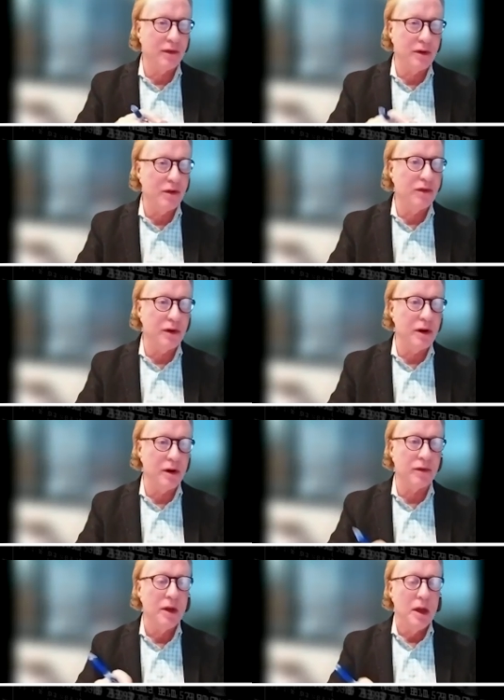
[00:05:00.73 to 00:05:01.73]
and
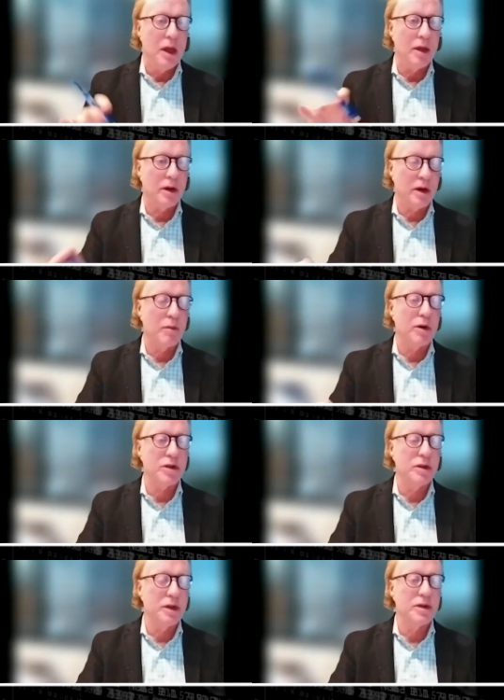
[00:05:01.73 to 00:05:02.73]
engineers and a
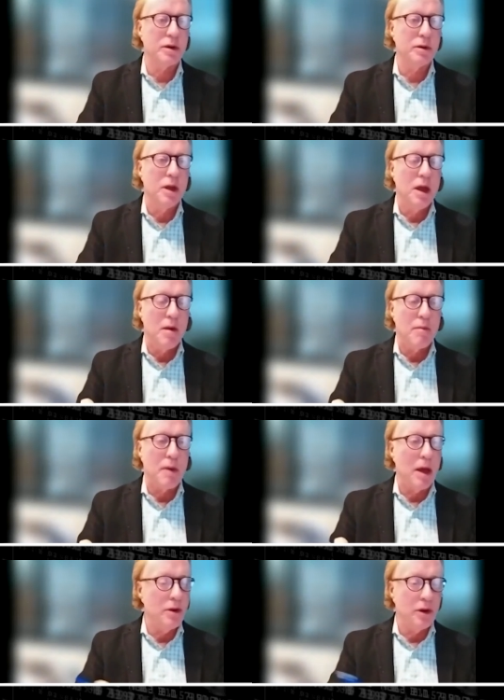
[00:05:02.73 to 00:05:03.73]
commercial engine.
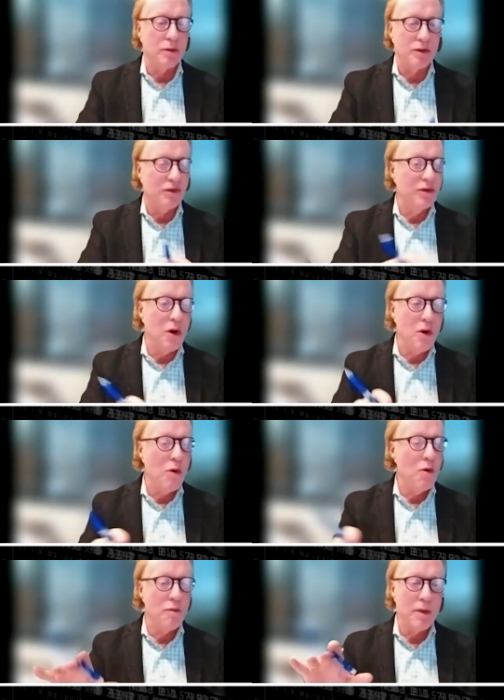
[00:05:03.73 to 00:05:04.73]
But, you know, there's no
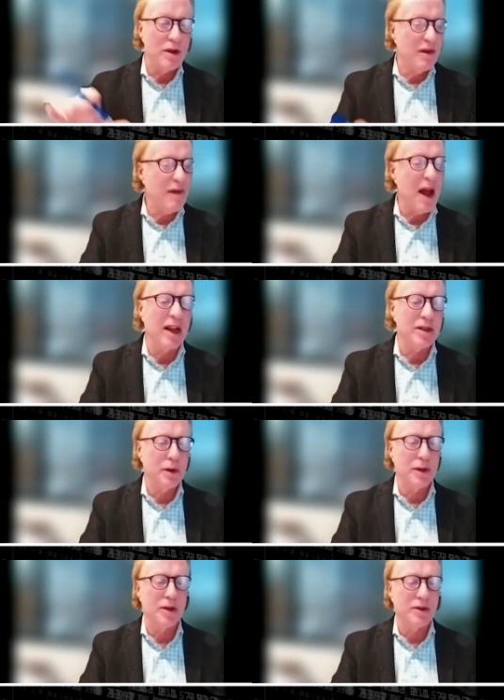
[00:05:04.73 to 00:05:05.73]

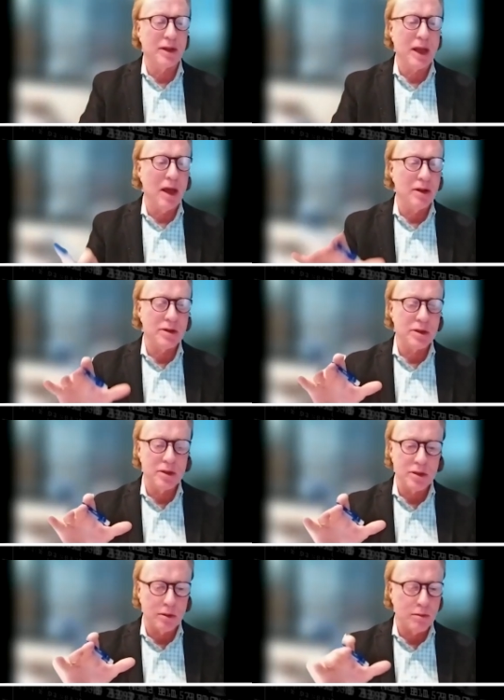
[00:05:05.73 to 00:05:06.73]
manufacturing, things like that. It's
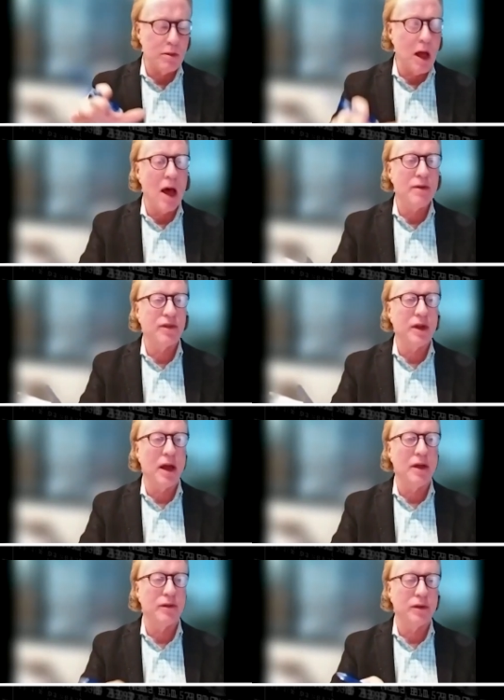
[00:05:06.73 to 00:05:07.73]
it's a lot of
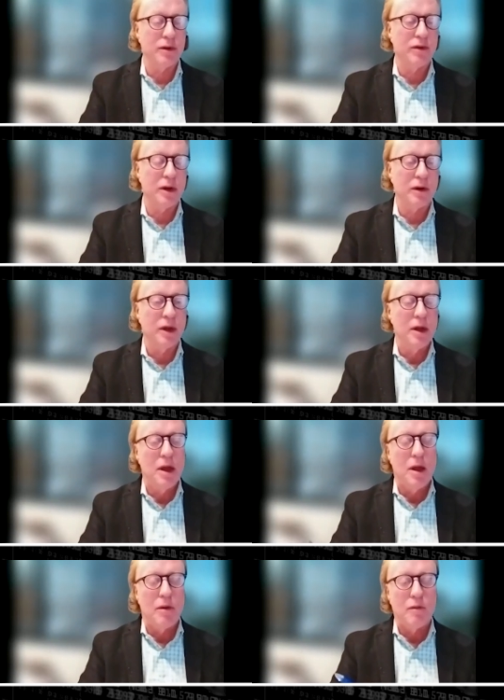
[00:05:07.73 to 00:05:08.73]
science and engineers.
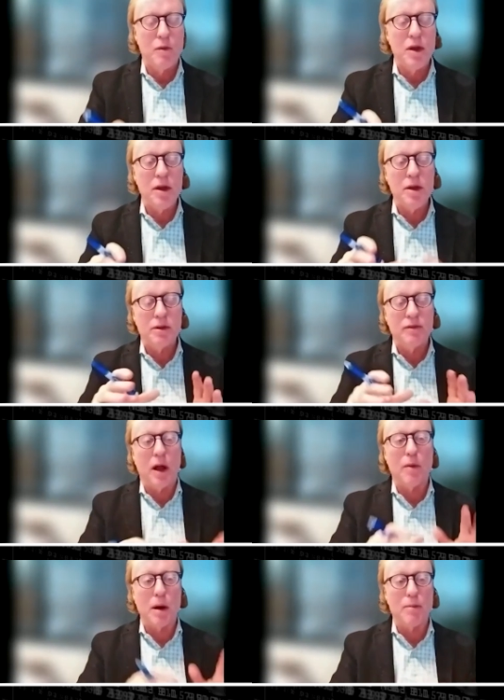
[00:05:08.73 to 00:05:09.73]
We
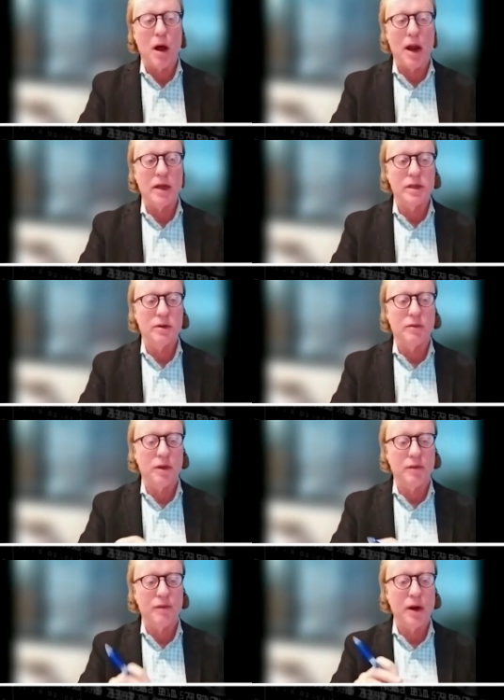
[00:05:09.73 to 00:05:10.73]
develop our products
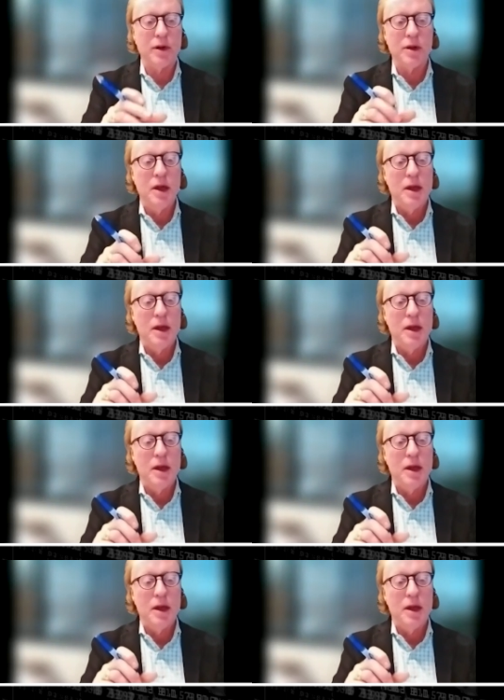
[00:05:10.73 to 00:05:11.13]
with a very